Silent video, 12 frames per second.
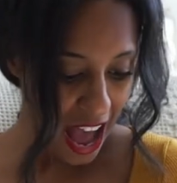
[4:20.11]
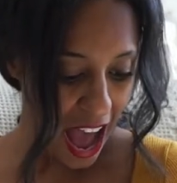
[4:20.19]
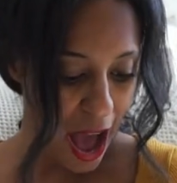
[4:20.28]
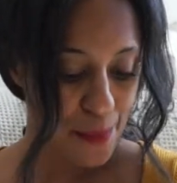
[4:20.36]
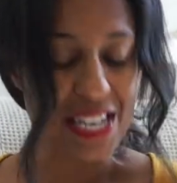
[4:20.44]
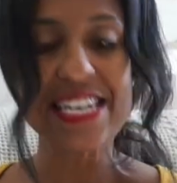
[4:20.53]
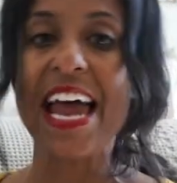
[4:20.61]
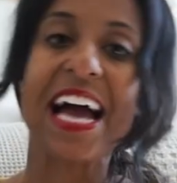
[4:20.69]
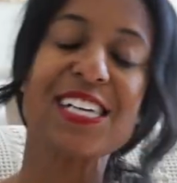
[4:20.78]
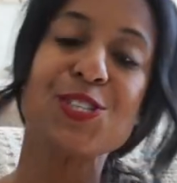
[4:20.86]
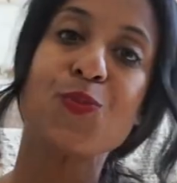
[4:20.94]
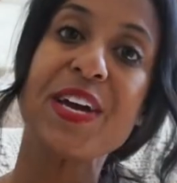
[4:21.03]
Um,
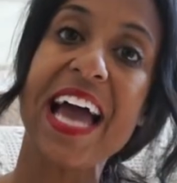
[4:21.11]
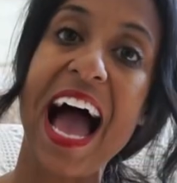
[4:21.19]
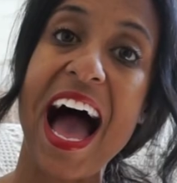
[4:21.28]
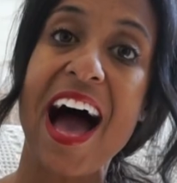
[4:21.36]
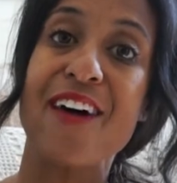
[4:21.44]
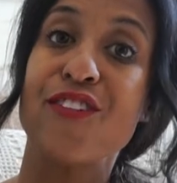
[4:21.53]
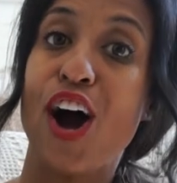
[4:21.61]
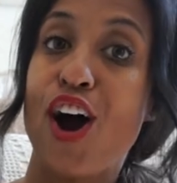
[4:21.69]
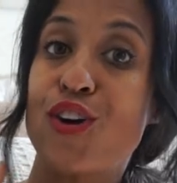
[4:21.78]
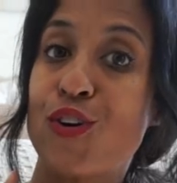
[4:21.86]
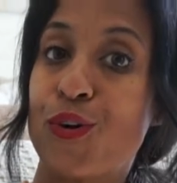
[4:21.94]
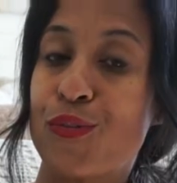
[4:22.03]
next, we have
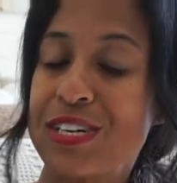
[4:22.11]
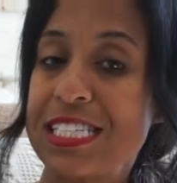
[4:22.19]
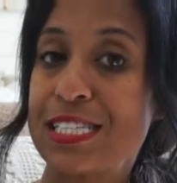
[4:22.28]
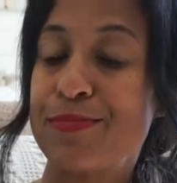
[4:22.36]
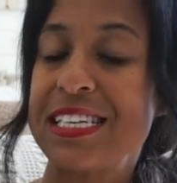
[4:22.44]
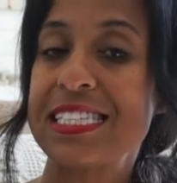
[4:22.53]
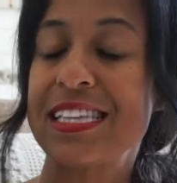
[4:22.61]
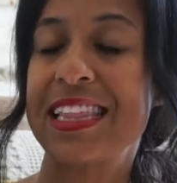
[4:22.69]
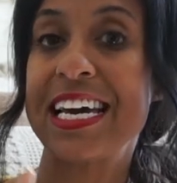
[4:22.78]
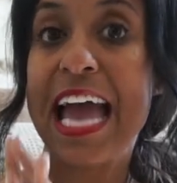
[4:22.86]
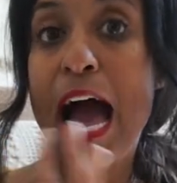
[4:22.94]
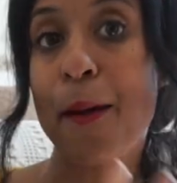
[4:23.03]
a Christmas, the
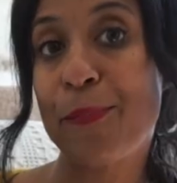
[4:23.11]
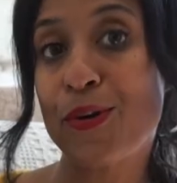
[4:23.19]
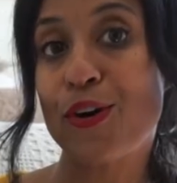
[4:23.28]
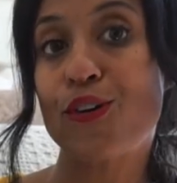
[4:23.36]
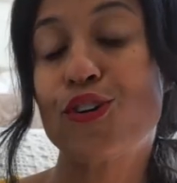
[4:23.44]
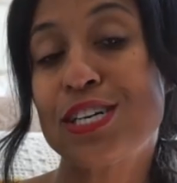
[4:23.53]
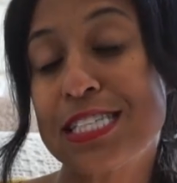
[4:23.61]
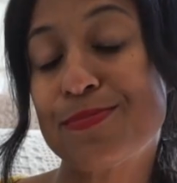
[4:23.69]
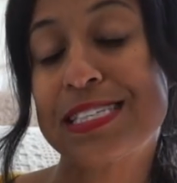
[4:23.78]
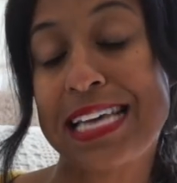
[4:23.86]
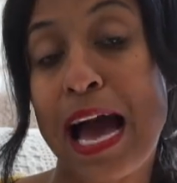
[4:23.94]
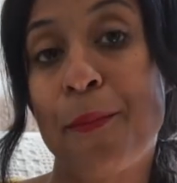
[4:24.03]
capital,
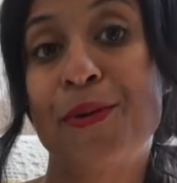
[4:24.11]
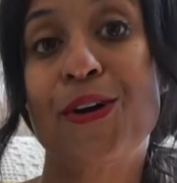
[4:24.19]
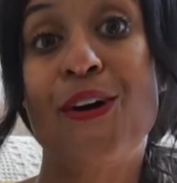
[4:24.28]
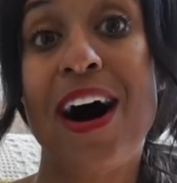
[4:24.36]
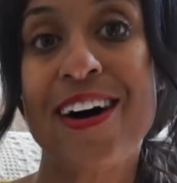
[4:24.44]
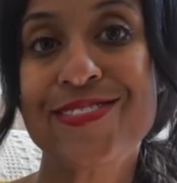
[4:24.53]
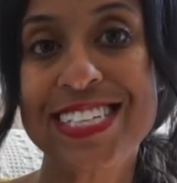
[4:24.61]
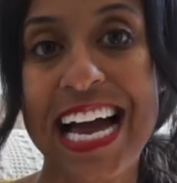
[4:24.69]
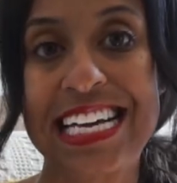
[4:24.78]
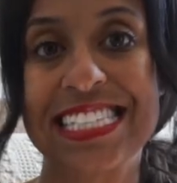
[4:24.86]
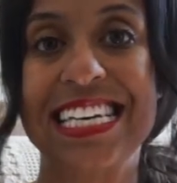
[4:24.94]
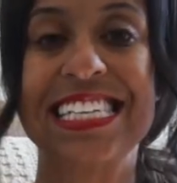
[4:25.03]
Christmas capital of
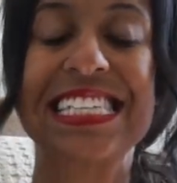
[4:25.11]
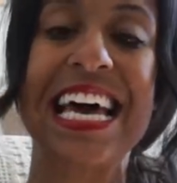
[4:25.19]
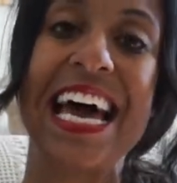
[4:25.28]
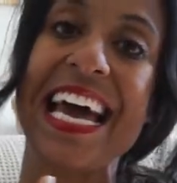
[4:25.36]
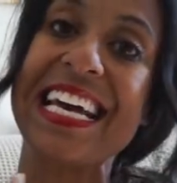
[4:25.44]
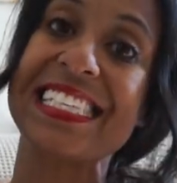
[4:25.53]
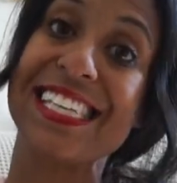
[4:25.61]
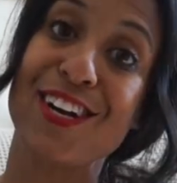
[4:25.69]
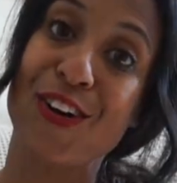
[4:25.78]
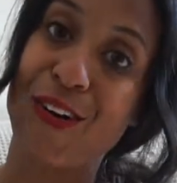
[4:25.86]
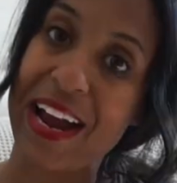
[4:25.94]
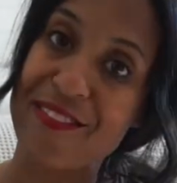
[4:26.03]
Texas is in
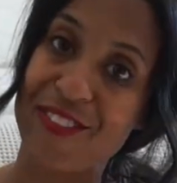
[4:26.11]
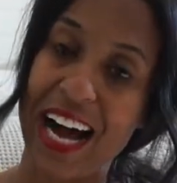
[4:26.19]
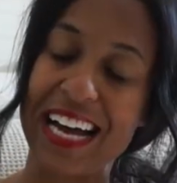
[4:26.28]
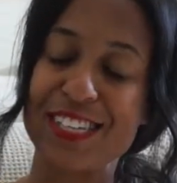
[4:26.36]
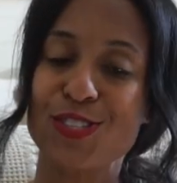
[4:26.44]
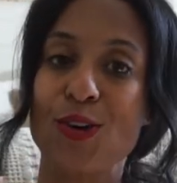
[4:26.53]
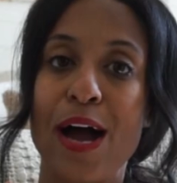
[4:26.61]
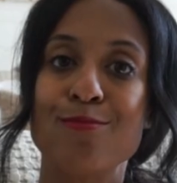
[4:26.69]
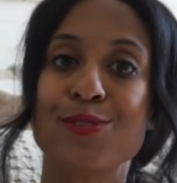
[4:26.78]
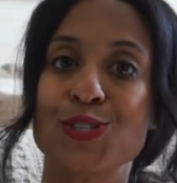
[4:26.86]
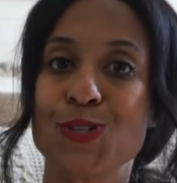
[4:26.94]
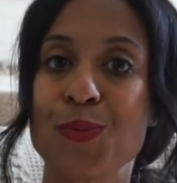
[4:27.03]
Grapevine. So I'm
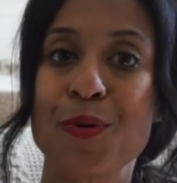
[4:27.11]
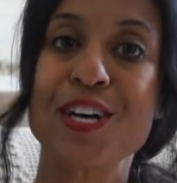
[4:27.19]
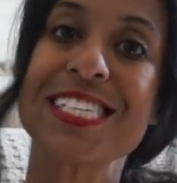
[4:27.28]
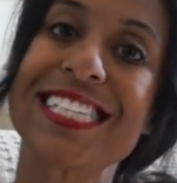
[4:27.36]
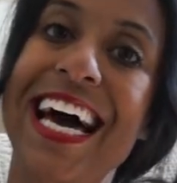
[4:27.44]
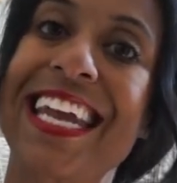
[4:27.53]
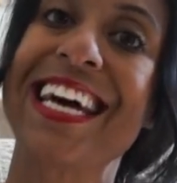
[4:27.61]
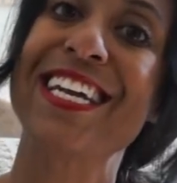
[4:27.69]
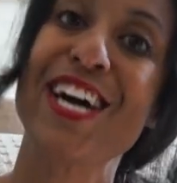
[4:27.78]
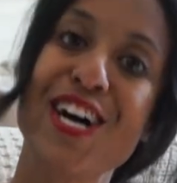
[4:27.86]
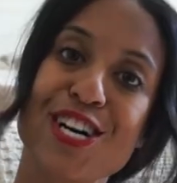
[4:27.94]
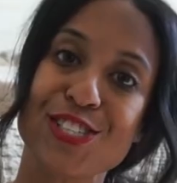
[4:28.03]
super
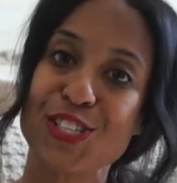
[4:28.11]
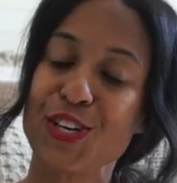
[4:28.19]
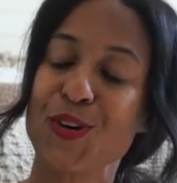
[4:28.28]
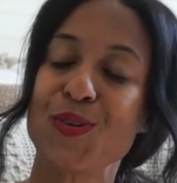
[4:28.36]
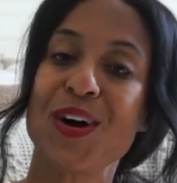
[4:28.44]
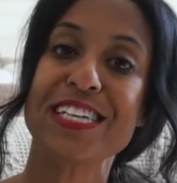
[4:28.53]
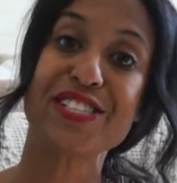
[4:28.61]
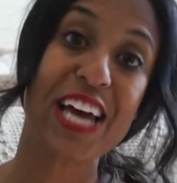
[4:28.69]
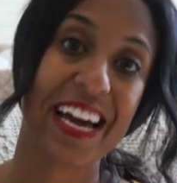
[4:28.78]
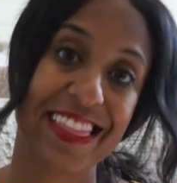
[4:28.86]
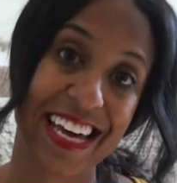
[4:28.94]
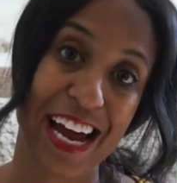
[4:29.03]
excited to
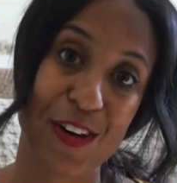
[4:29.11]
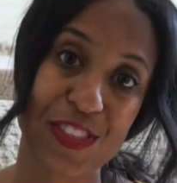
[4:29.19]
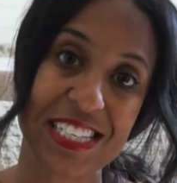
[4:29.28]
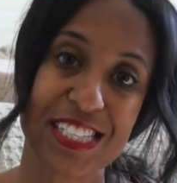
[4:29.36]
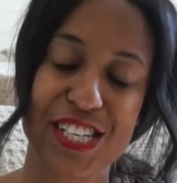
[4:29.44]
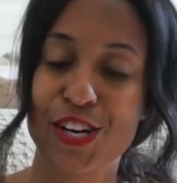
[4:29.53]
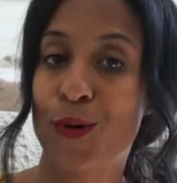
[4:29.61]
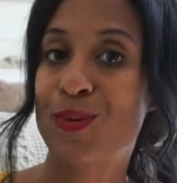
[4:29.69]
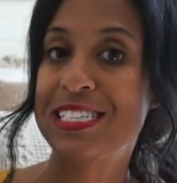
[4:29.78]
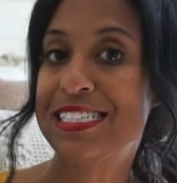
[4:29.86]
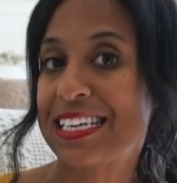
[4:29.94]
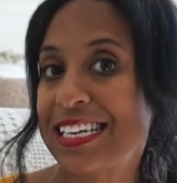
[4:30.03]
check that out this year.
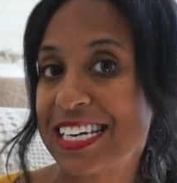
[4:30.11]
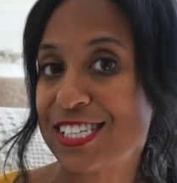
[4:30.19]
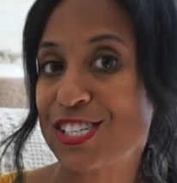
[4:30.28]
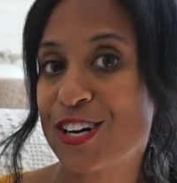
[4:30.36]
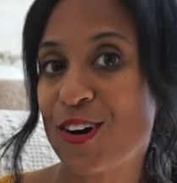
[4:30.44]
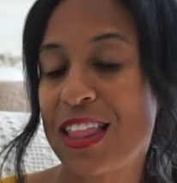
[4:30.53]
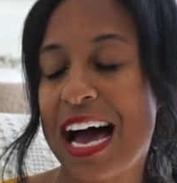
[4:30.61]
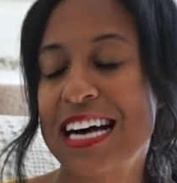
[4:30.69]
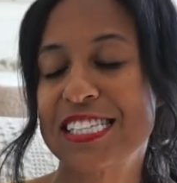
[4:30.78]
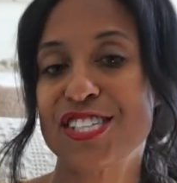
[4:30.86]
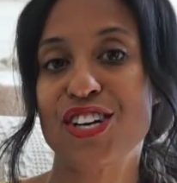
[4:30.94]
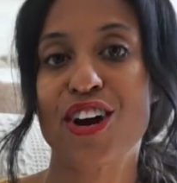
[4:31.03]
We didn't get to go
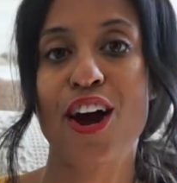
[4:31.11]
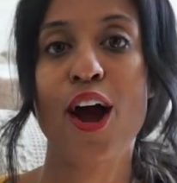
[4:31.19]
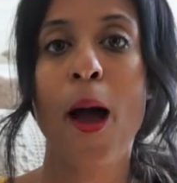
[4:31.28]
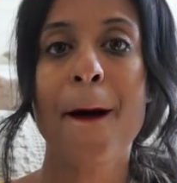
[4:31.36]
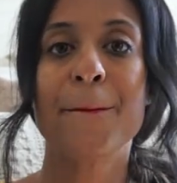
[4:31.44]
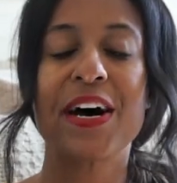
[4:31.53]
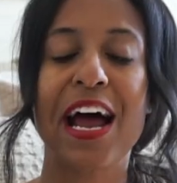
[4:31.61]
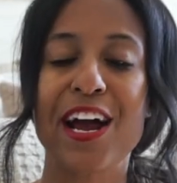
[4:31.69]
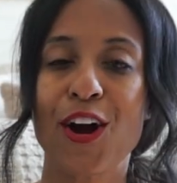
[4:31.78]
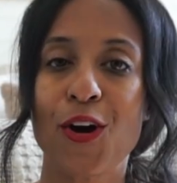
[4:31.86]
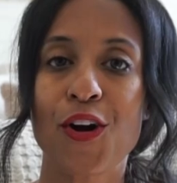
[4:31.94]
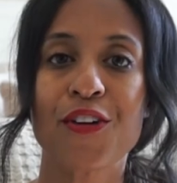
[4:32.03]
last year, but I
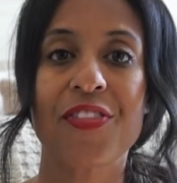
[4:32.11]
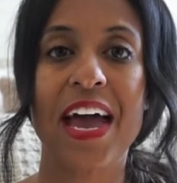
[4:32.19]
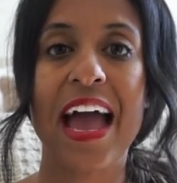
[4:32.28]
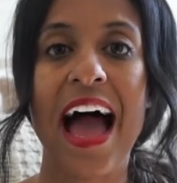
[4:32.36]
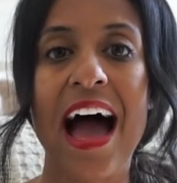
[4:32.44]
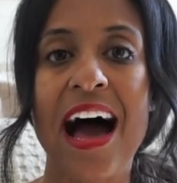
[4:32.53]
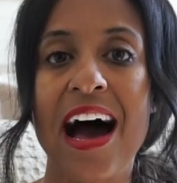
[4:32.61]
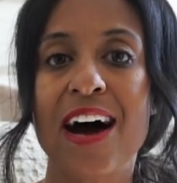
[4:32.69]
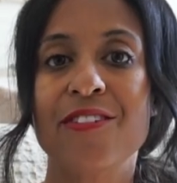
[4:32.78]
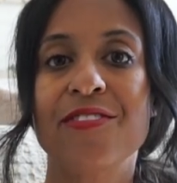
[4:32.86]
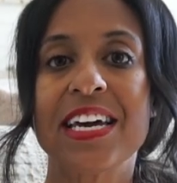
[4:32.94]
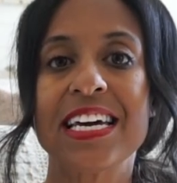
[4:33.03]
heard they
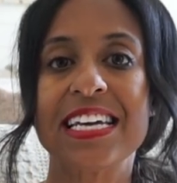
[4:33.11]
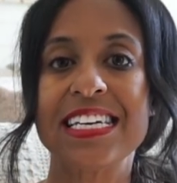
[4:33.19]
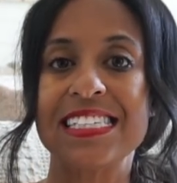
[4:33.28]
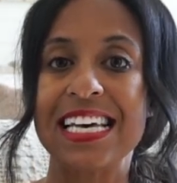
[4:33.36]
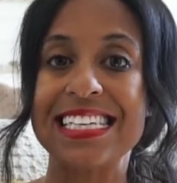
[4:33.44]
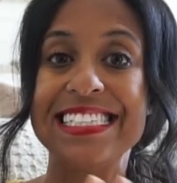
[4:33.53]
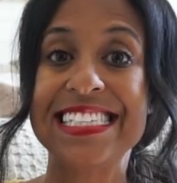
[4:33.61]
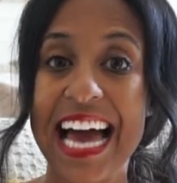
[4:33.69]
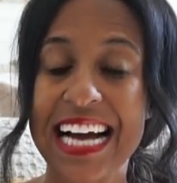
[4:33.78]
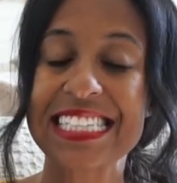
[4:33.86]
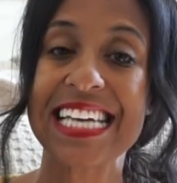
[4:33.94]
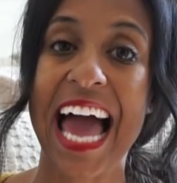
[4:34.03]
have, it is
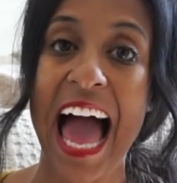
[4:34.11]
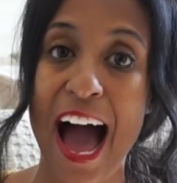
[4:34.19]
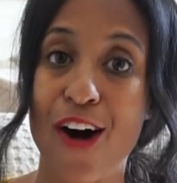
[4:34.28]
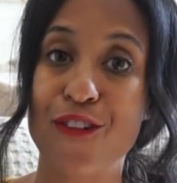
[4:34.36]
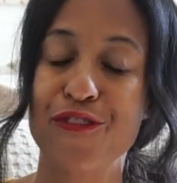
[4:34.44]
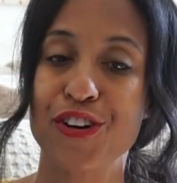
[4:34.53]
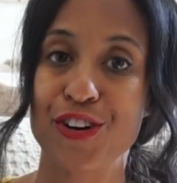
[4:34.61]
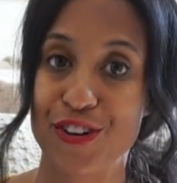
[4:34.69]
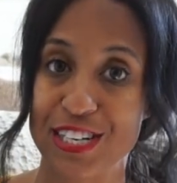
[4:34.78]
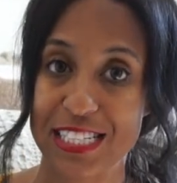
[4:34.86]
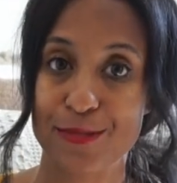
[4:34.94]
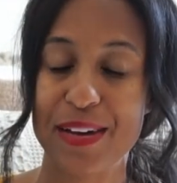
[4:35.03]
decked out for
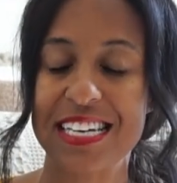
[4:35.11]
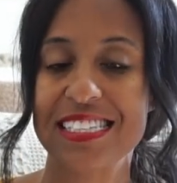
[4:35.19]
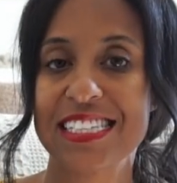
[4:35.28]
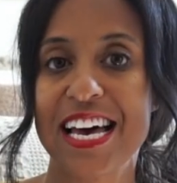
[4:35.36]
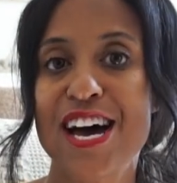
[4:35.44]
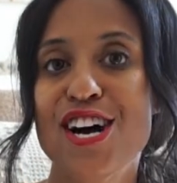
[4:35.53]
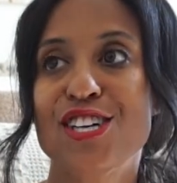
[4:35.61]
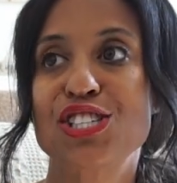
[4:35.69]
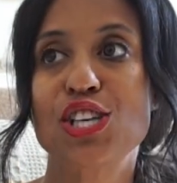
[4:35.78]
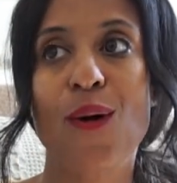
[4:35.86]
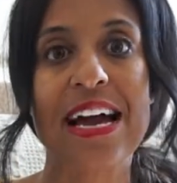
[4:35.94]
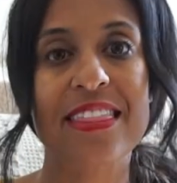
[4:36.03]
Christmas.
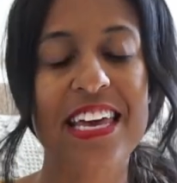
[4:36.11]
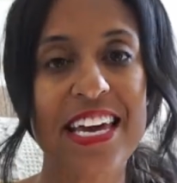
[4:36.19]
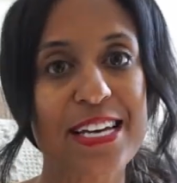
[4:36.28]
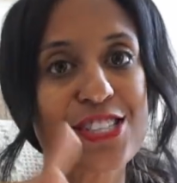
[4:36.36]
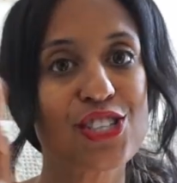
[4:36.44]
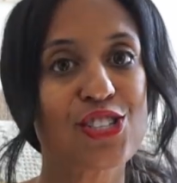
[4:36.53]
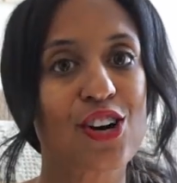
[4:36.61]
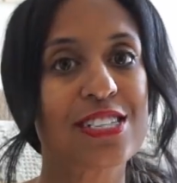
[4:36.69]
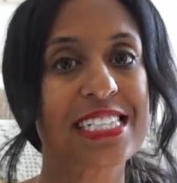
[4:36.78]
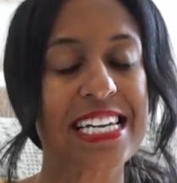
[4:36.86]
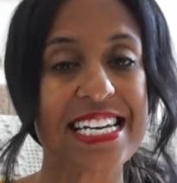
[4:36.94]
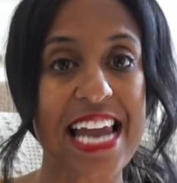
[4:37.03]
So I think it
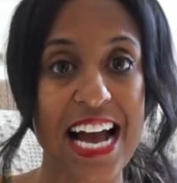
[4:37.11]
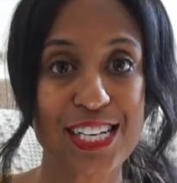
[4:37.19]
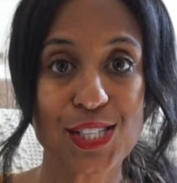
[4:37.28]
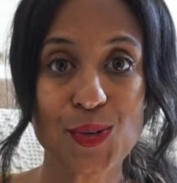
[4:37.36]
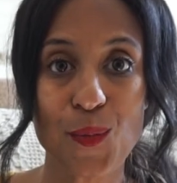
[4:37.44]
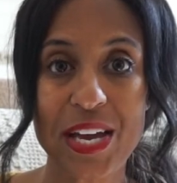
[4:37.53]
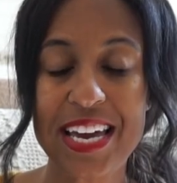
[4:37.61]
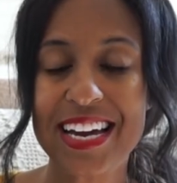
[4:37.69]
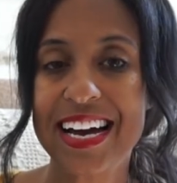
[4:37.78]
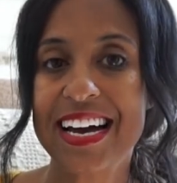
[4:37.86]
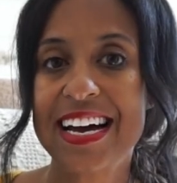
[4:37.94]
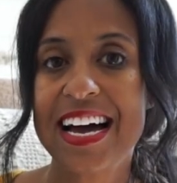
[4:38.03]
starts next week